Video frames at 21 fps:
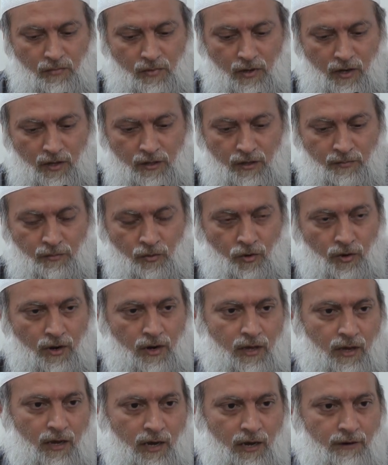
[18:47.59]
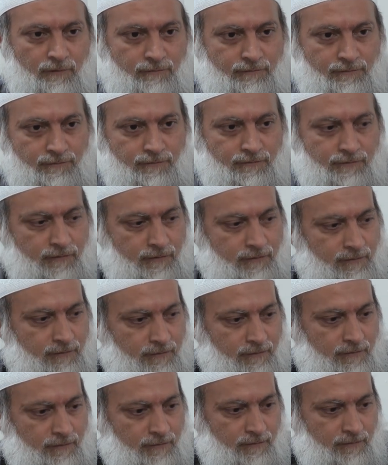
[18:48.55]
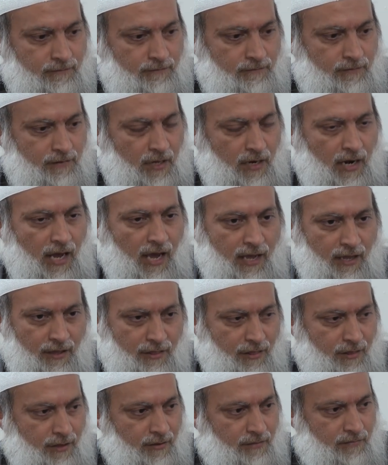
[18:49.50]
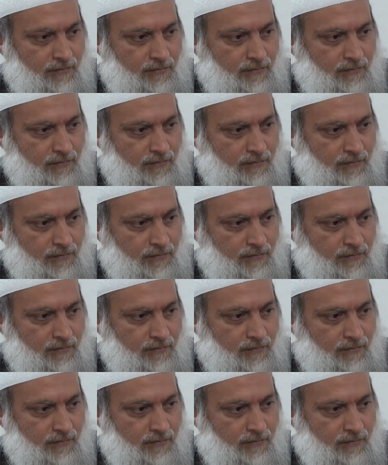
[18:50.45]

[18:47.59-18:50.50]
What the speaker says: on the morning of the 9th,